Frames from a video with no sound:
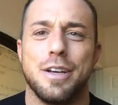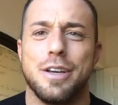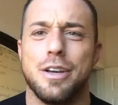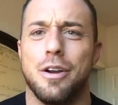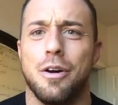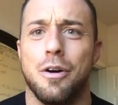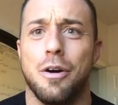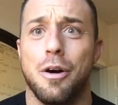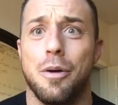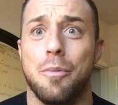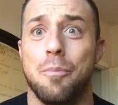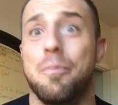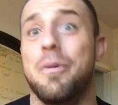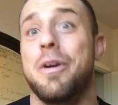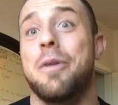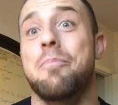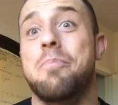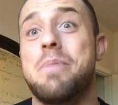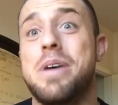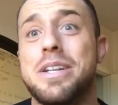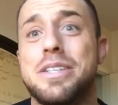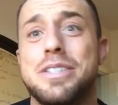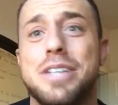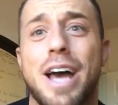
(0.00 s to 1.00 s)

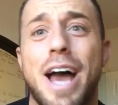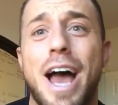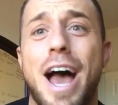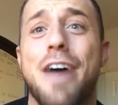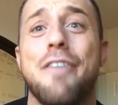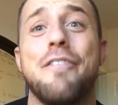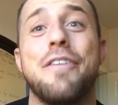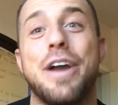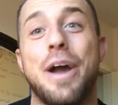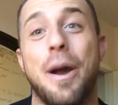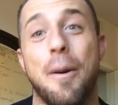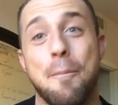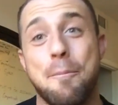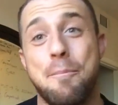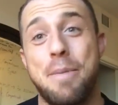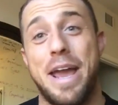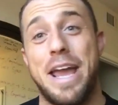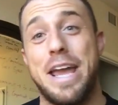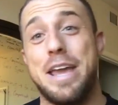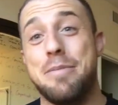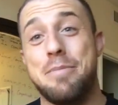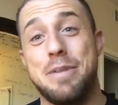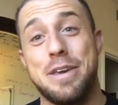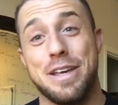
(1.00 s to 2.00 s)
admit to having a
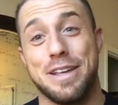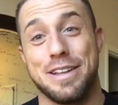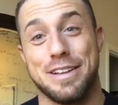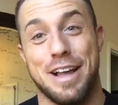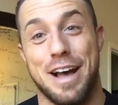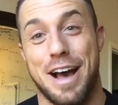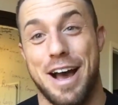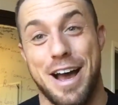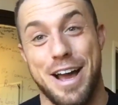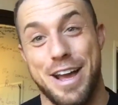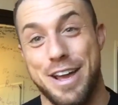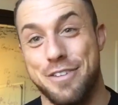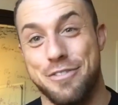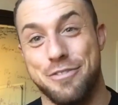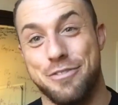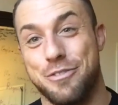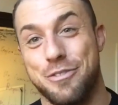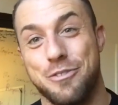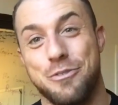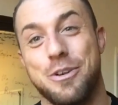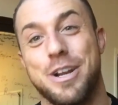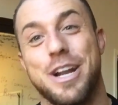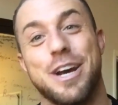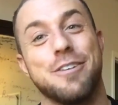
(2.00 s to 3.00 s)
baby alive
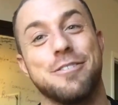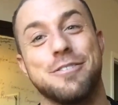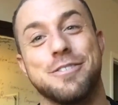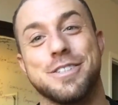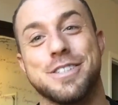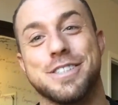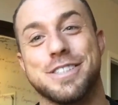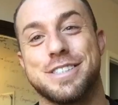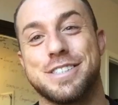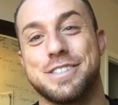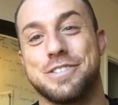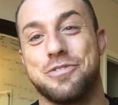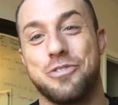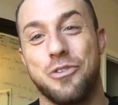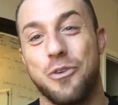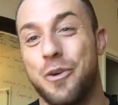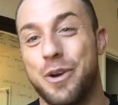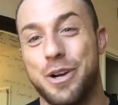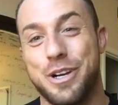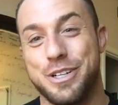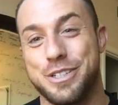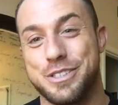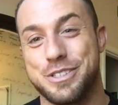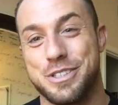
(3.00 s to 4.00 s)
when I was
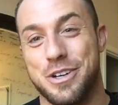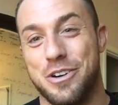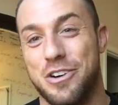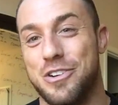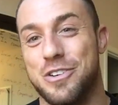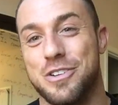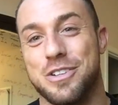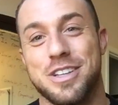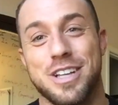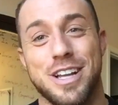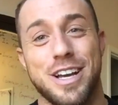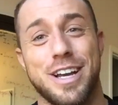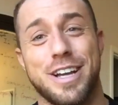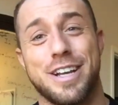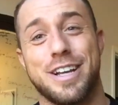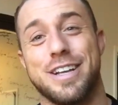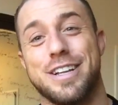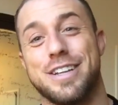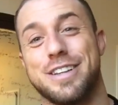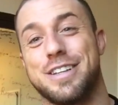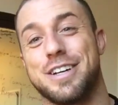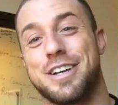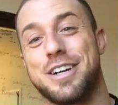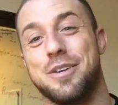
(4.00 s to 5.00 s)
4 years old, like
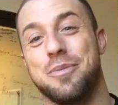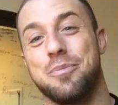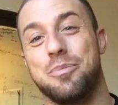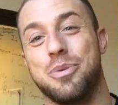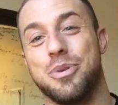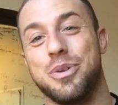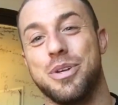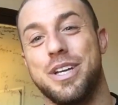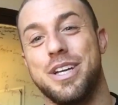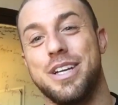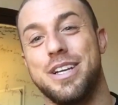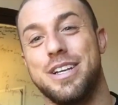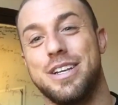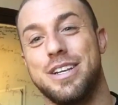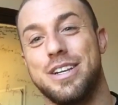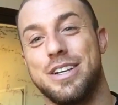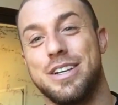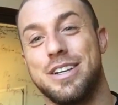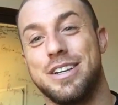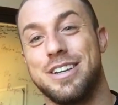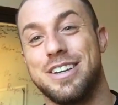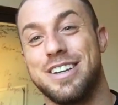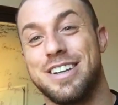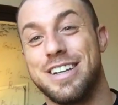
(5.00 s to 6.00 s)
the complete
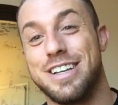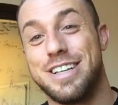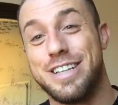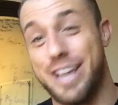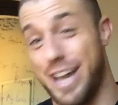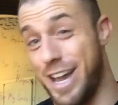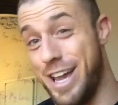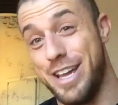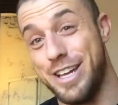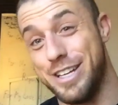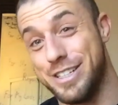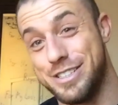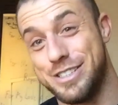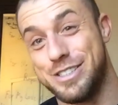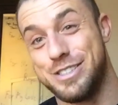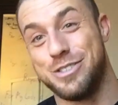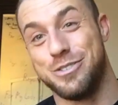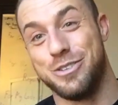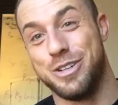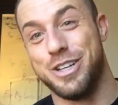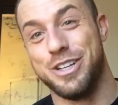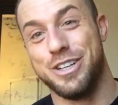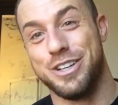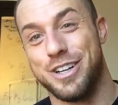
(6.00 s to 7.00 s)
gayest
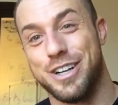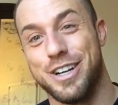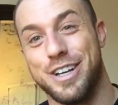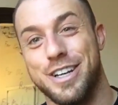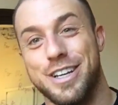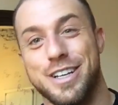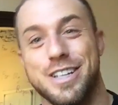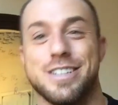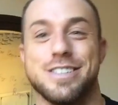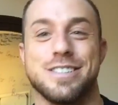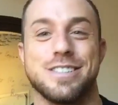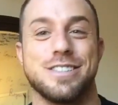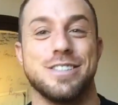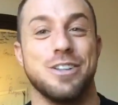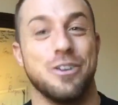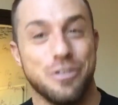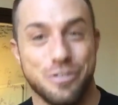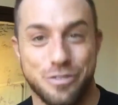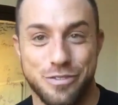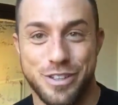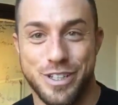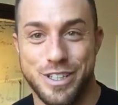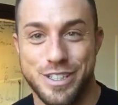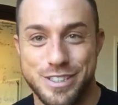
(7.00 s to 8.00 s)
toy there is. No
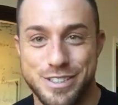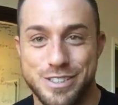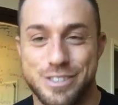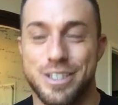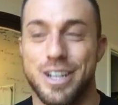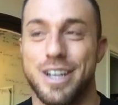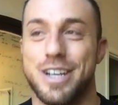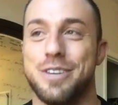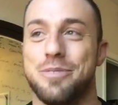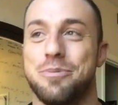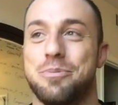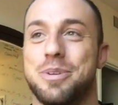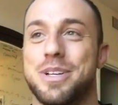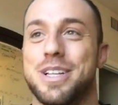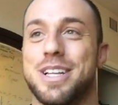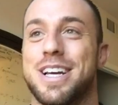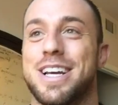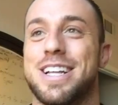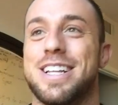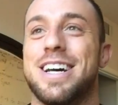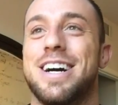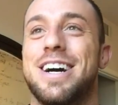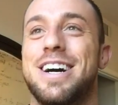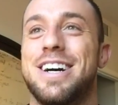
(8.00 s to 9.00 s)
offense, right? But
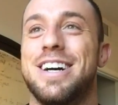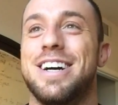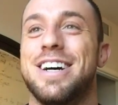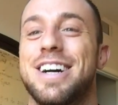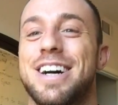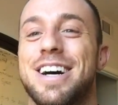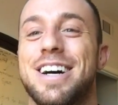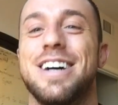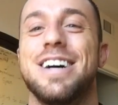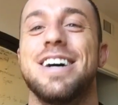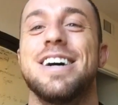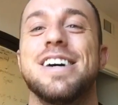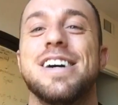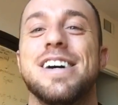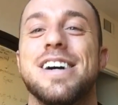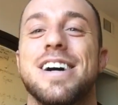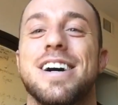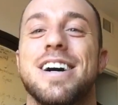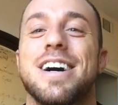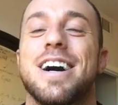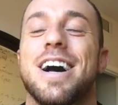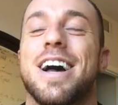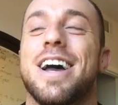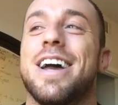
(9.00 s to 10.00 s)
like that.
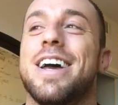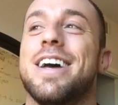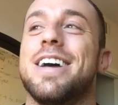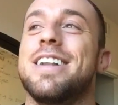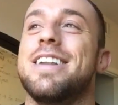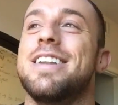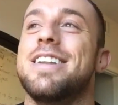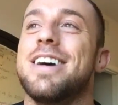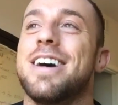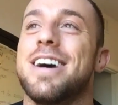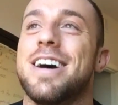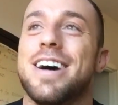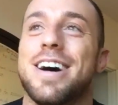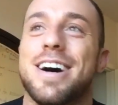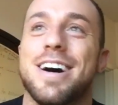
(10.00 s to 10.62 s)
And